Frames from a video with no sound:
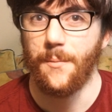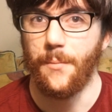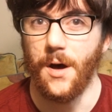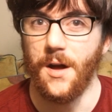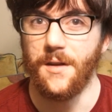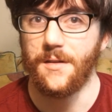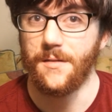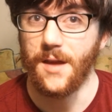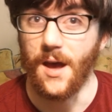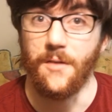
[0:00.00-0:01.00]
But
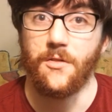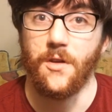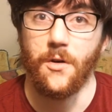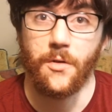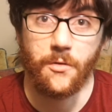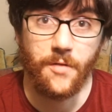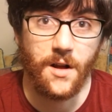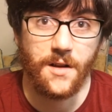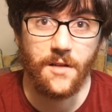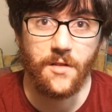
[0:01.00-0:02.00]
yeah, so this is
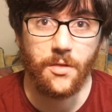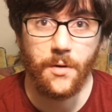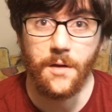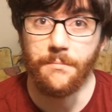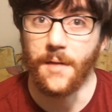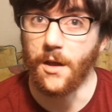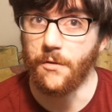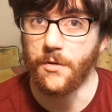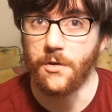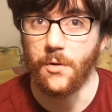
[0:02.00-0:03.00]
Vlogentines Day 3. Thank
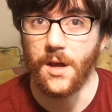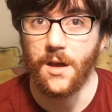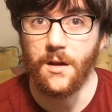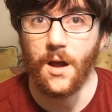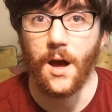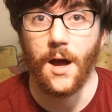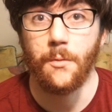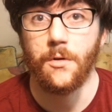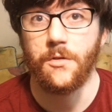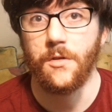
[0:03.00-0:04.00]
you for tuning in. I
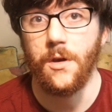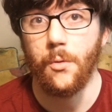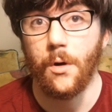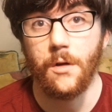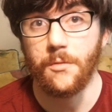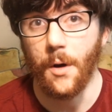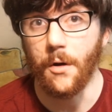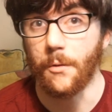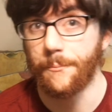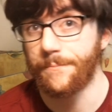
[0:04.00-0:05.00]
will see you all
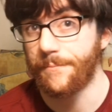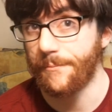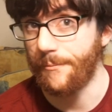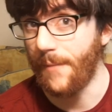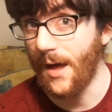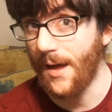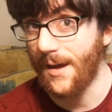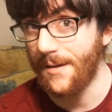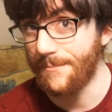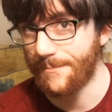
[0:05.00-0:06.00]
tomorrow. Bye.